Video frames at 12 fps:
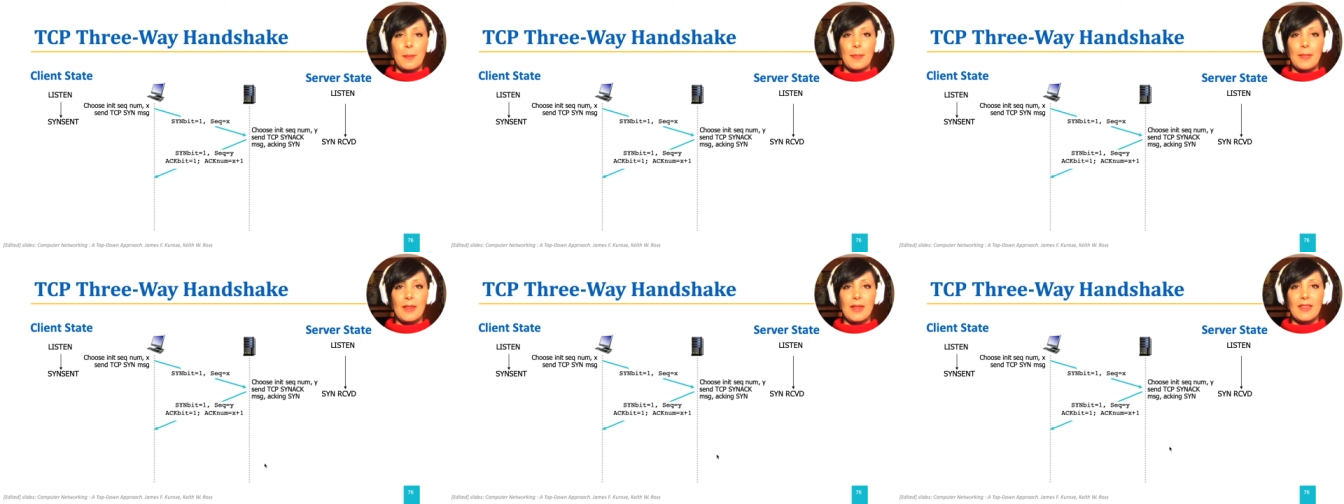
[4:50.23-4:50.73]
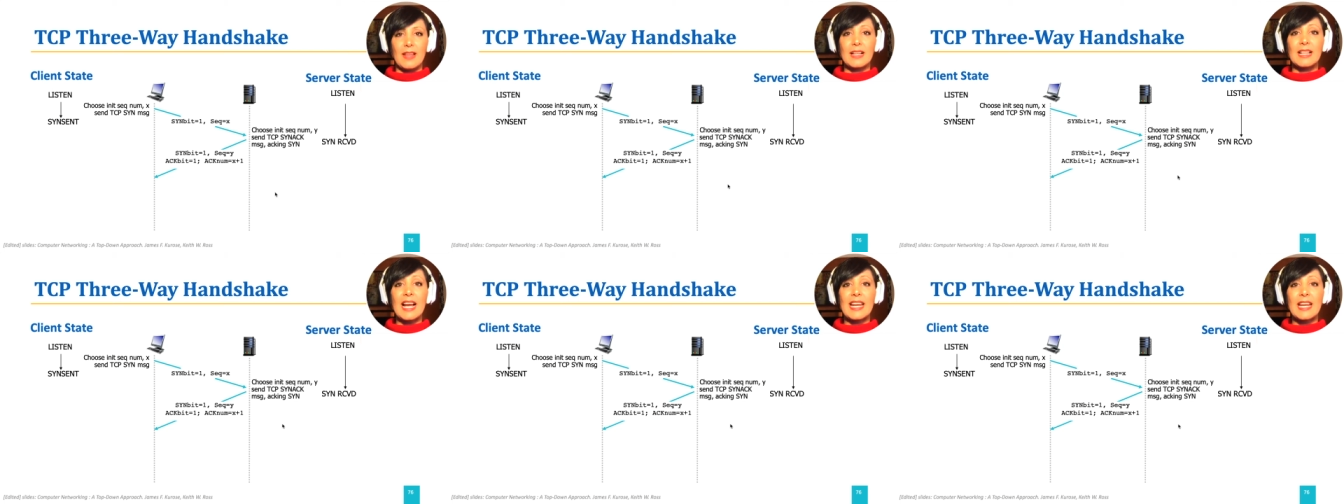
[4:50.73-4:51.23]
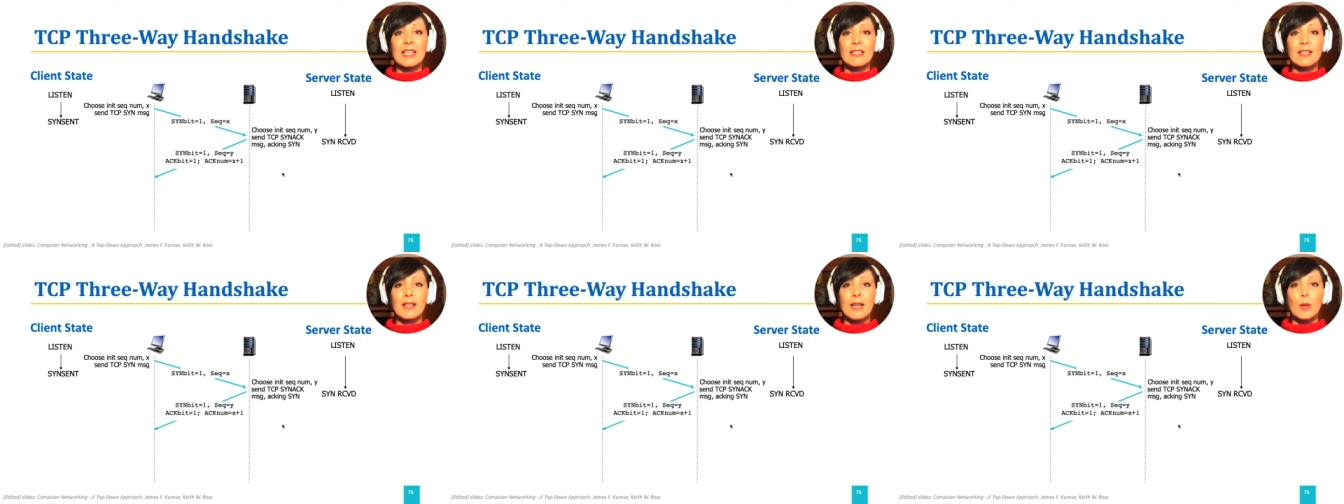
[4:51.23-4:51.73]
The client
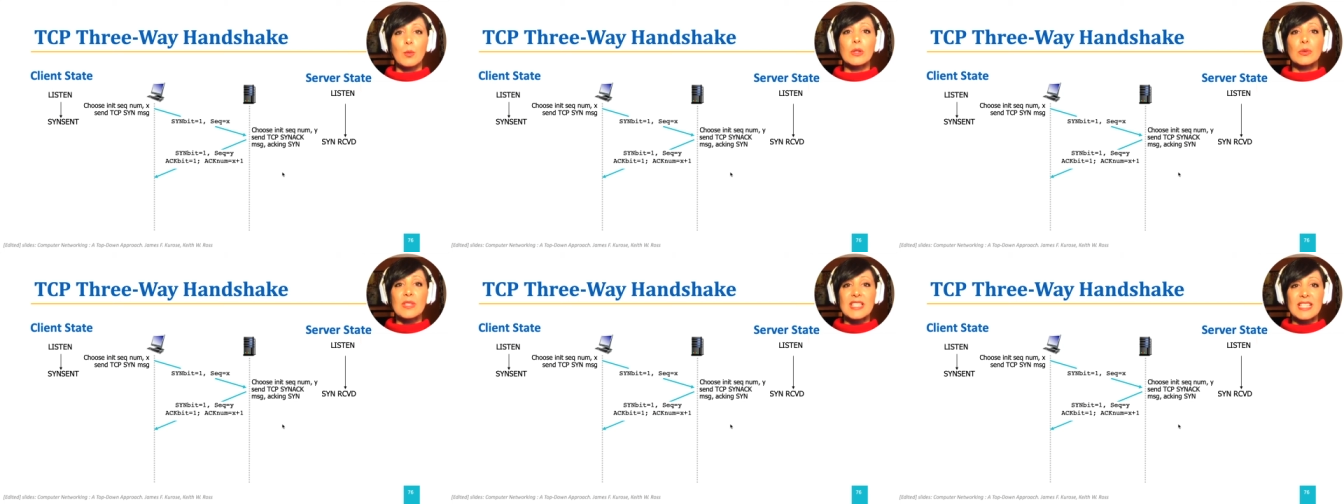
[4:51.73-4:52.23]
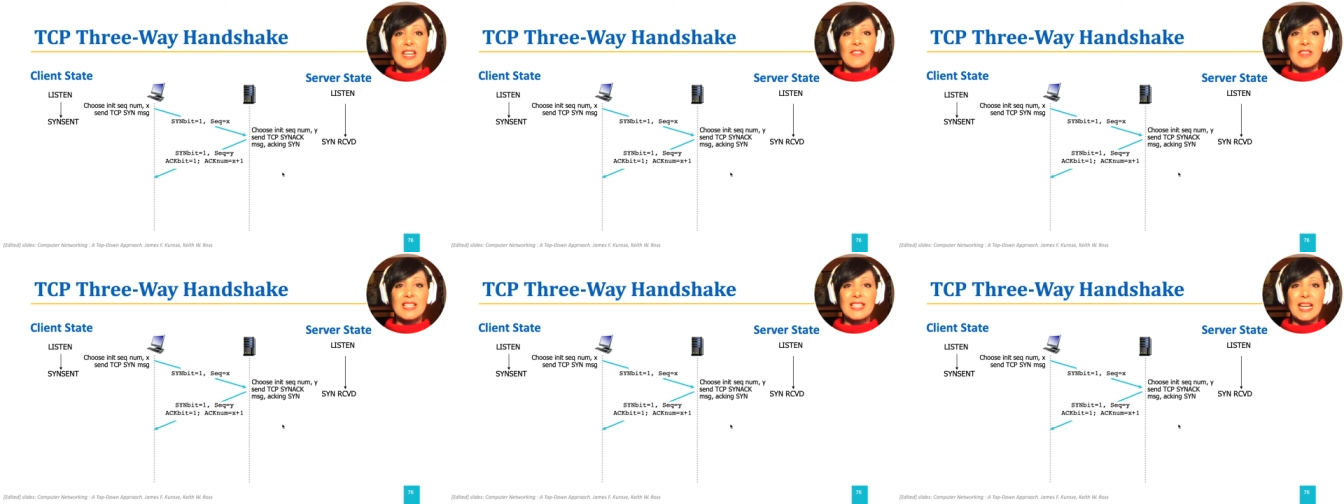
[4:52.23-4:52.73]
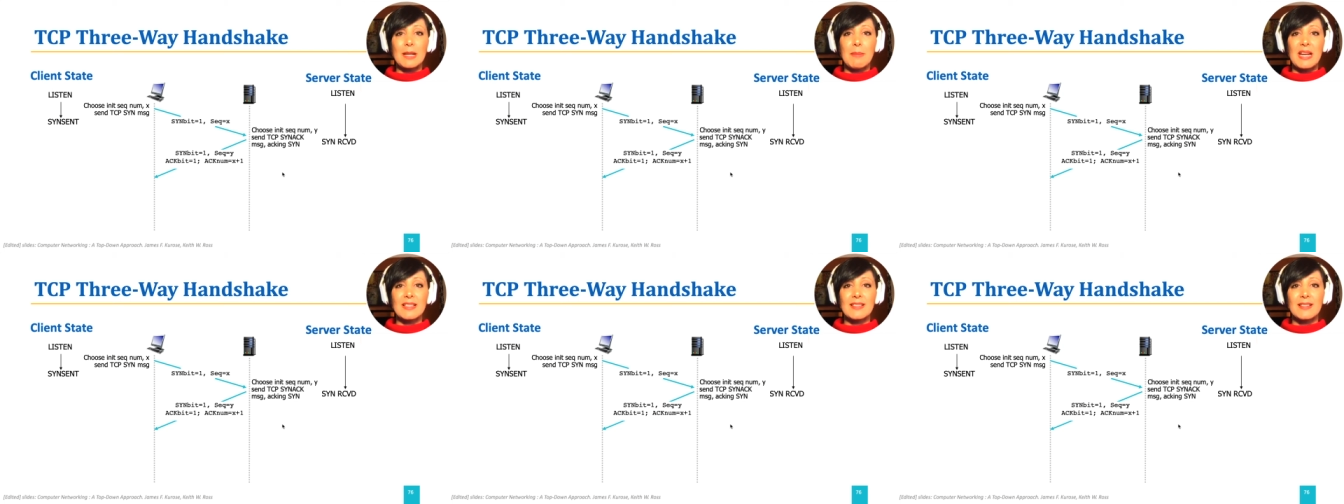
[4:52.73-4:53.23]
will receive the
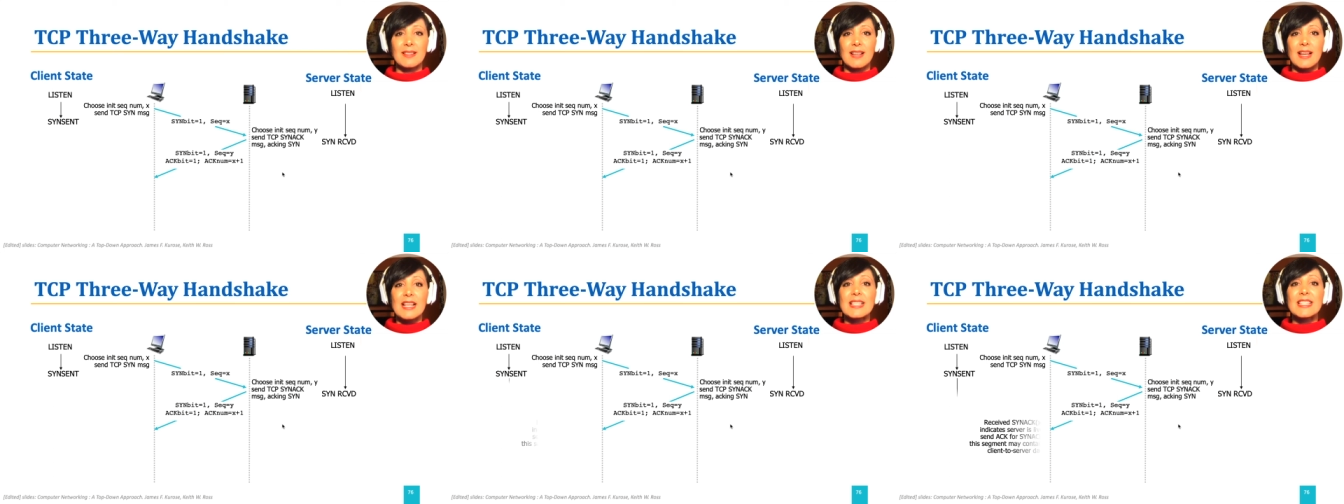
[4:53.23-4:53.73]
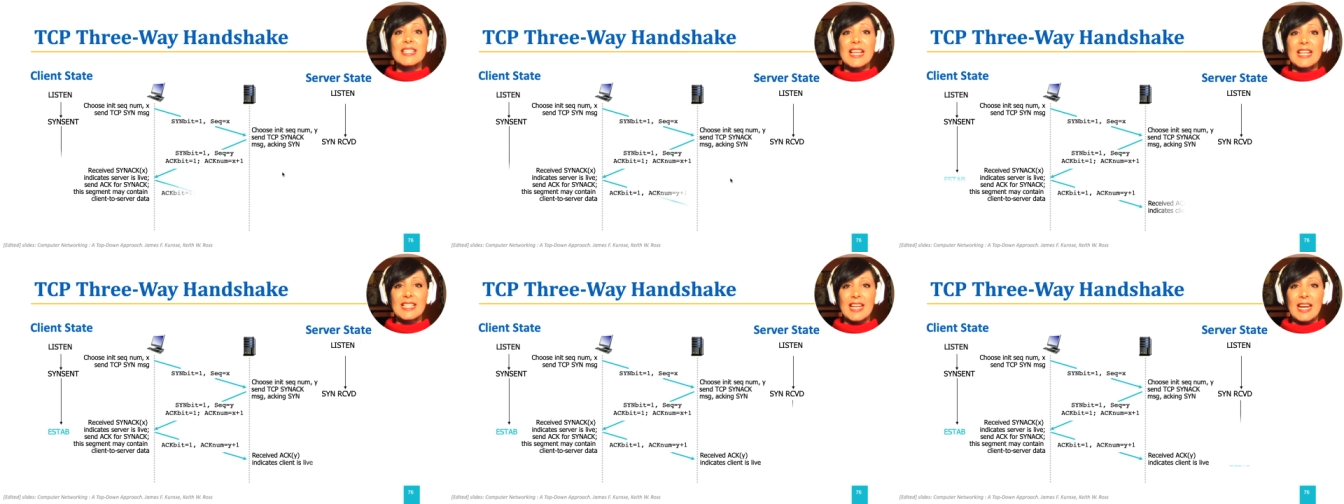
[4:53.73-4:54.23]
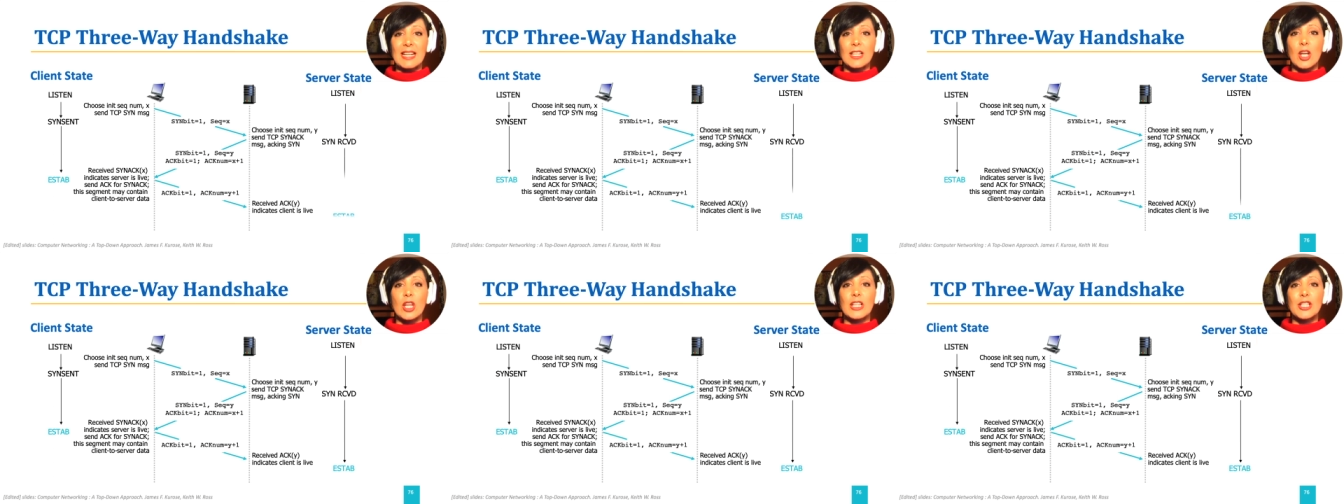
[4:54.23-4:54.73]
segment set
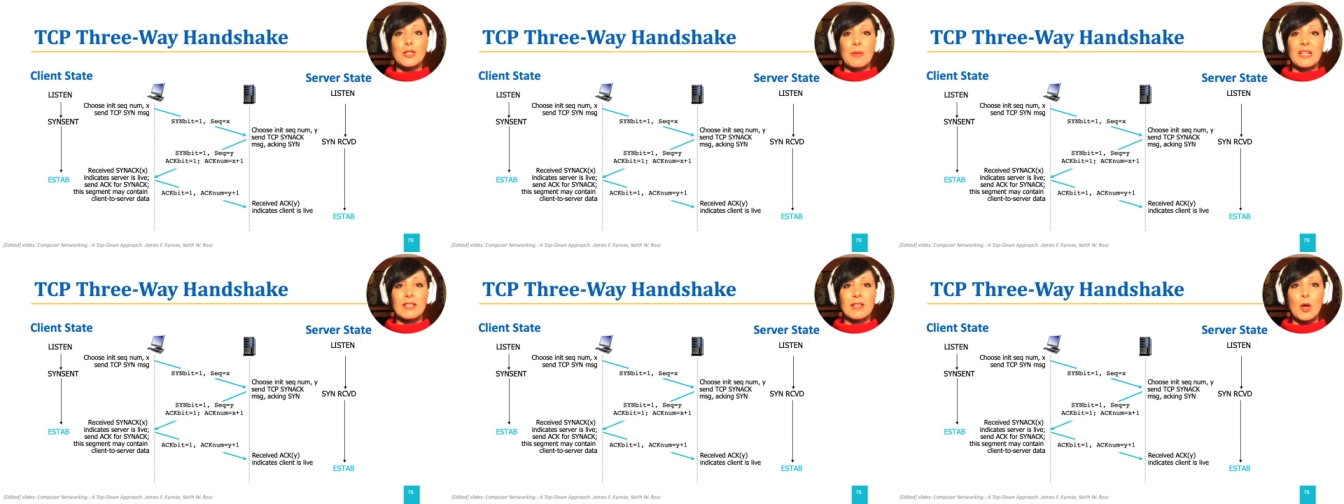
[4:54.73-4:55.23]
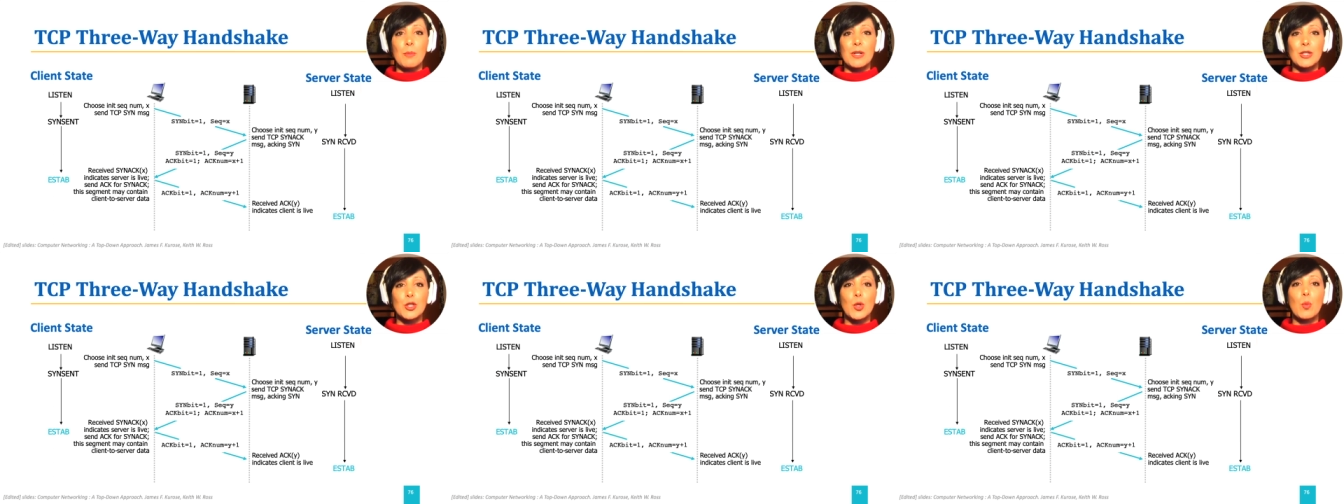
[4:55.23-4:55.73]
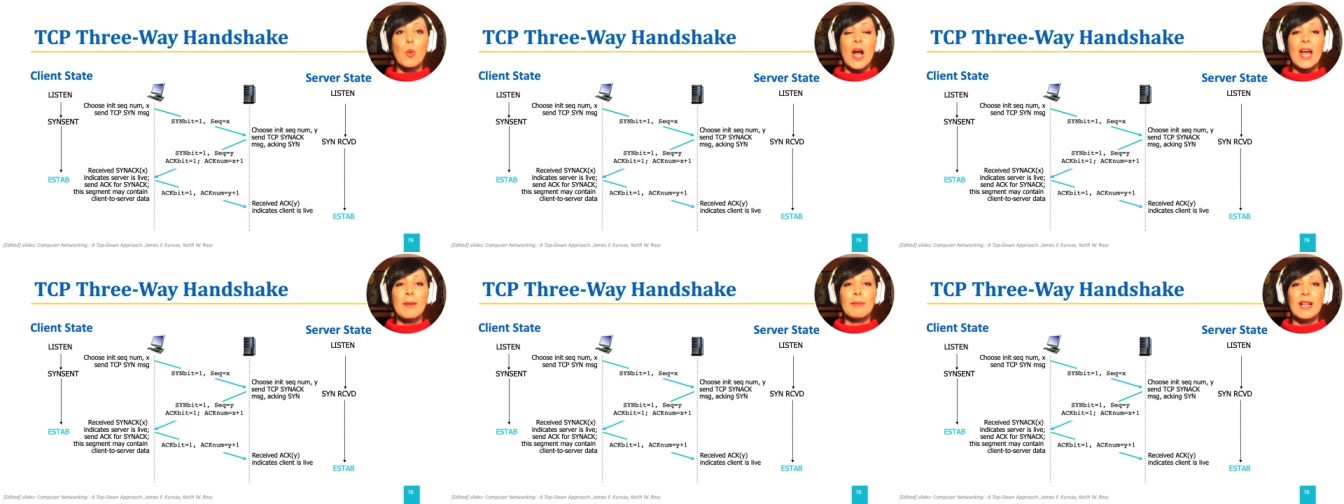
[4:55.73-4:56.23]
acknowledgement number to y
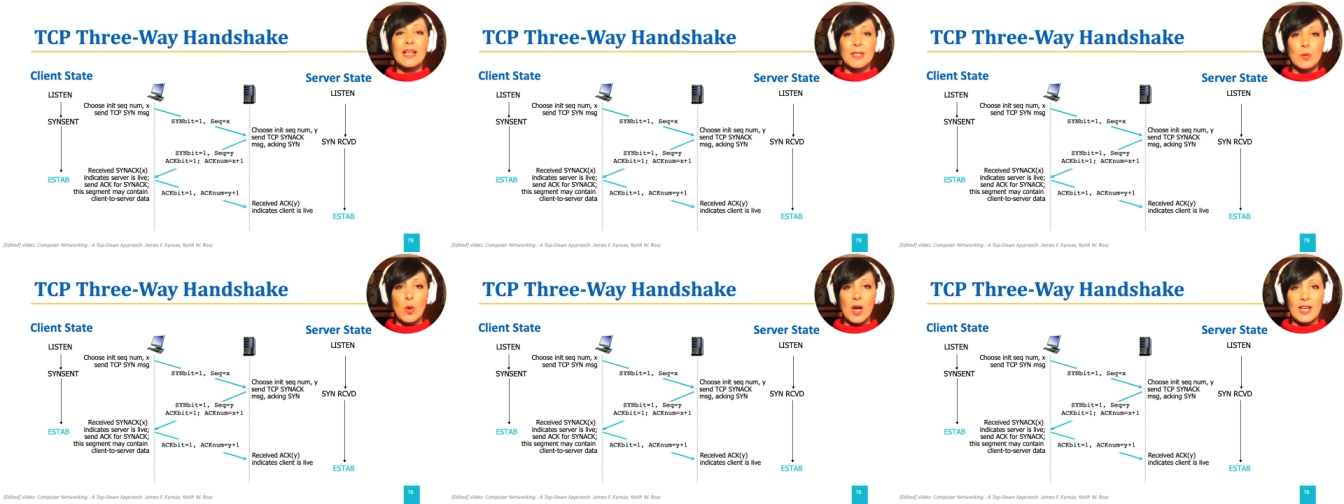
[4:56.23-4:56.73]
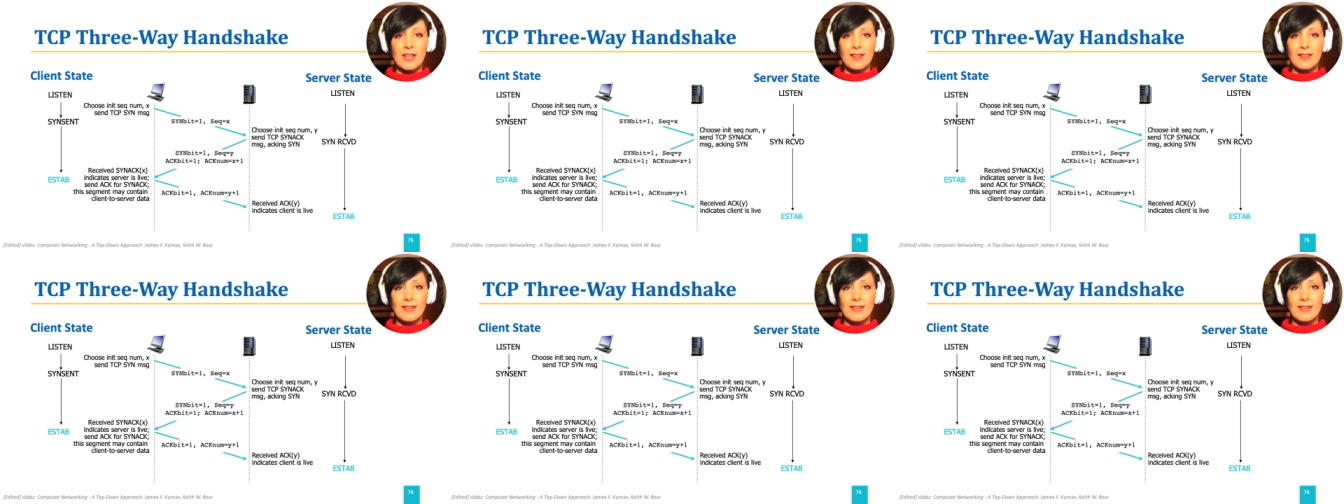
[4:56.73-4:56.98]
plus 1,